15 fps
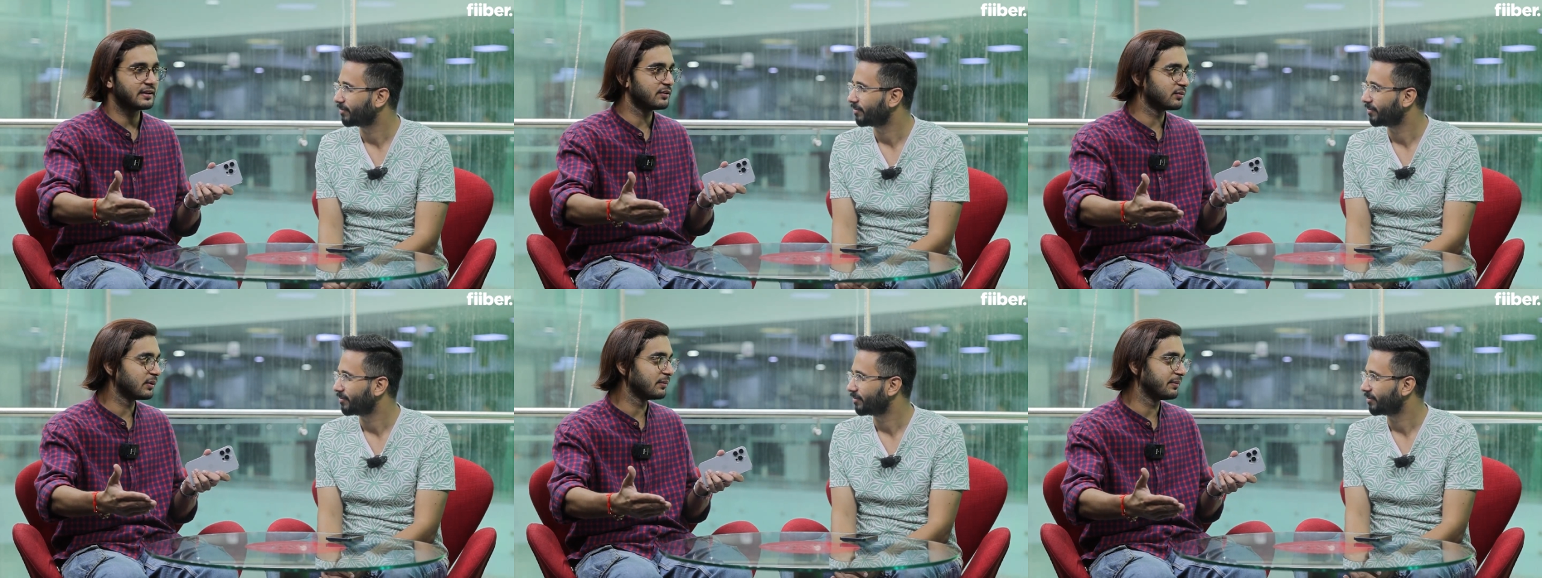
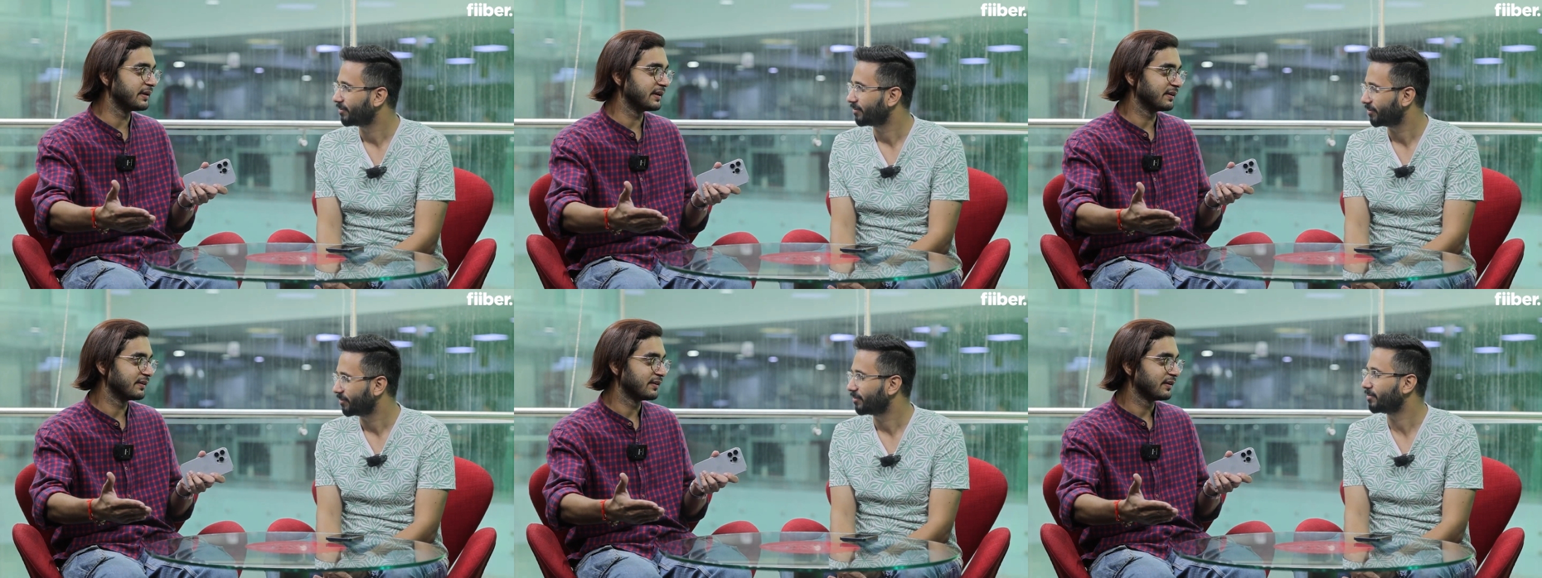Speaker 1: these will be.
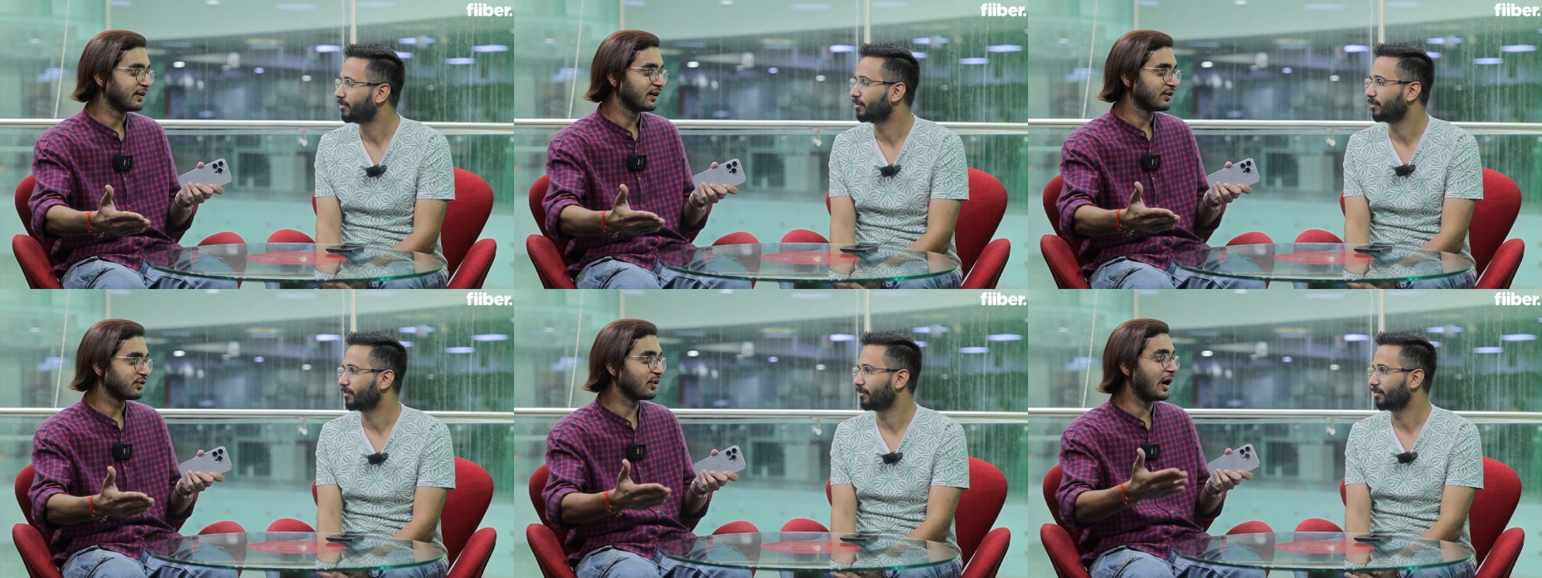Hmm.
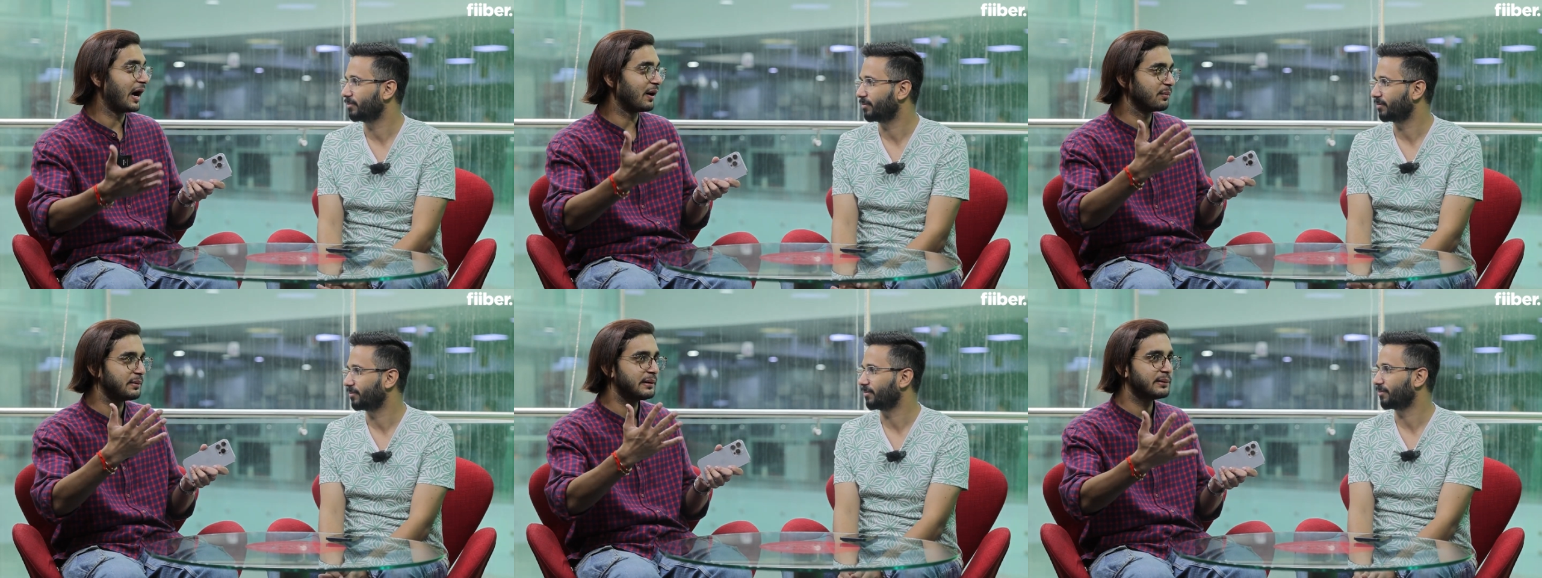So,
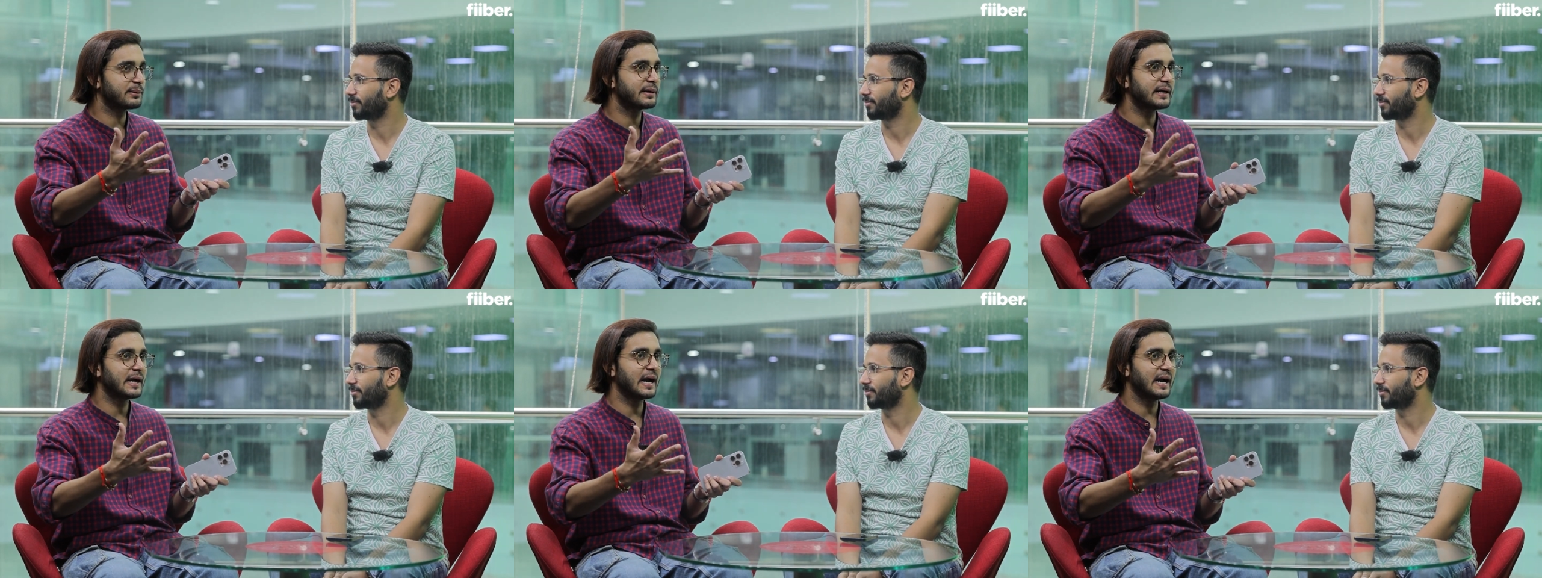are we
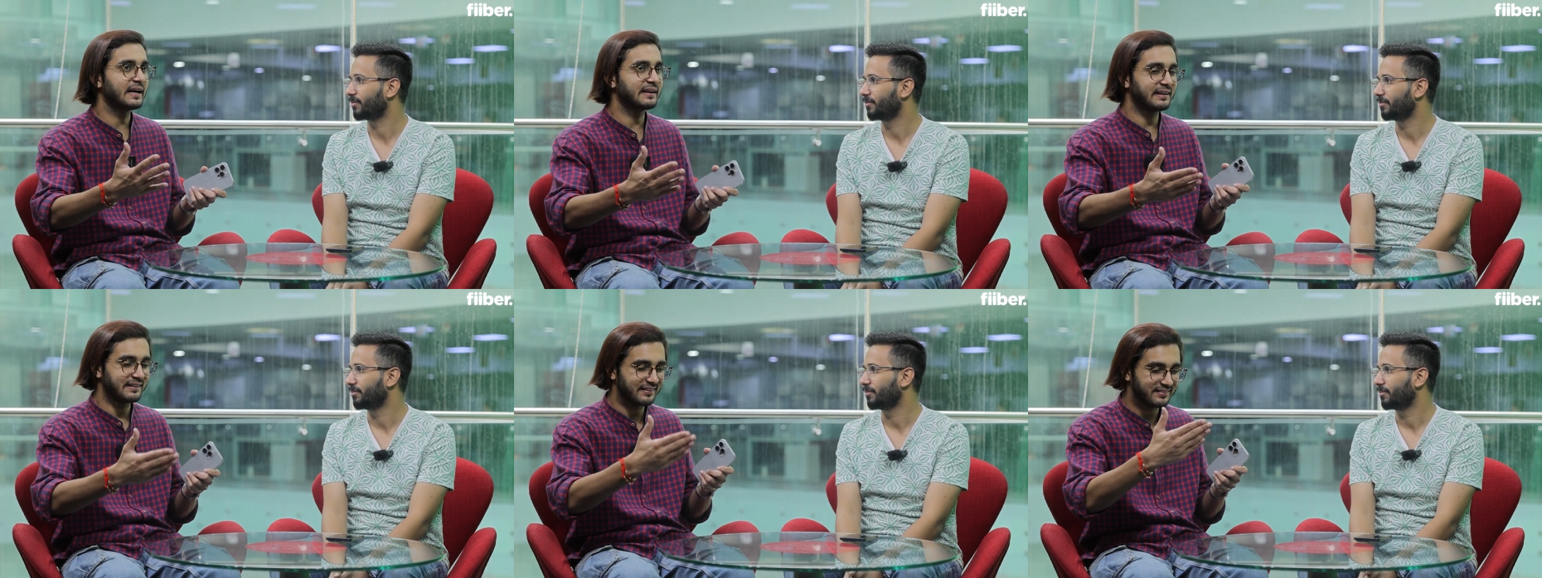looking
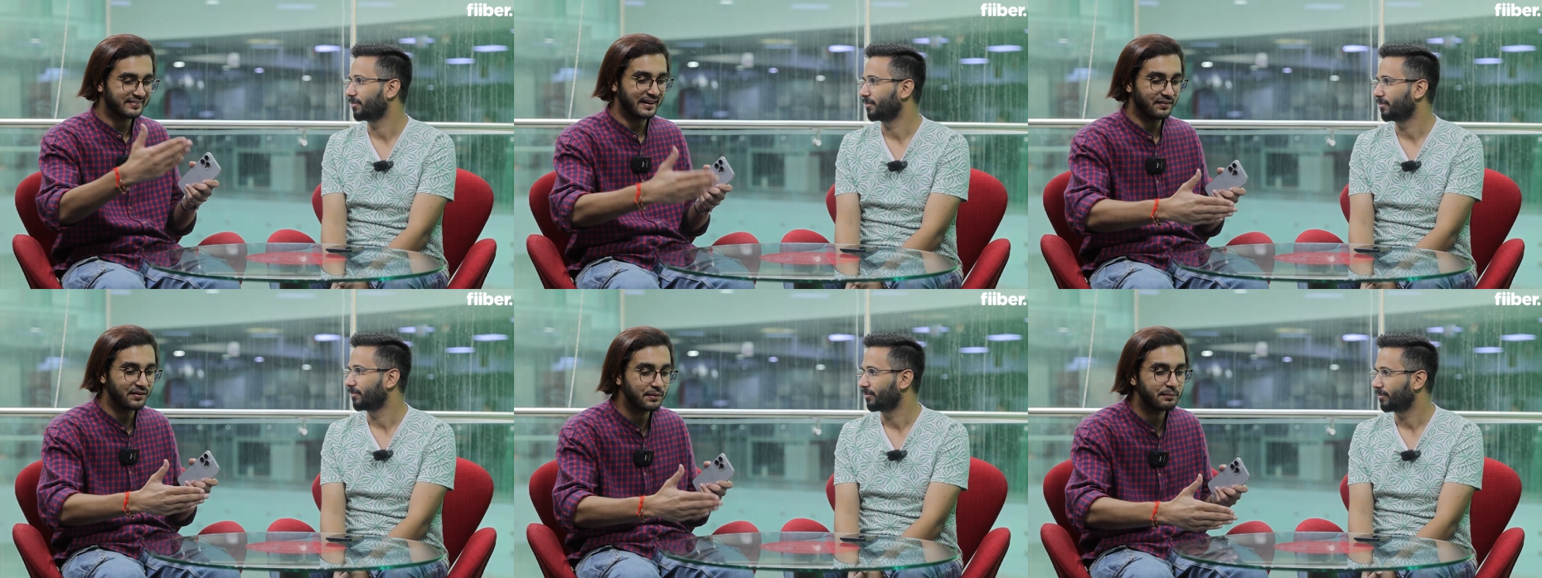at
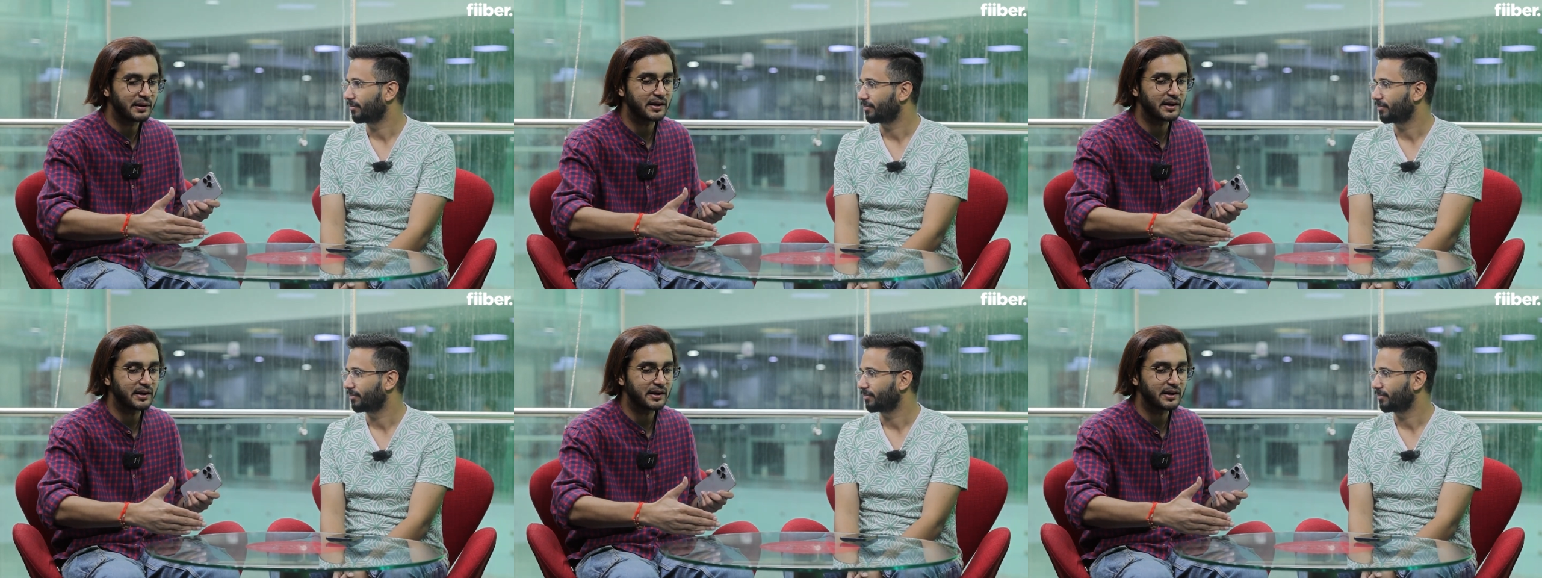seven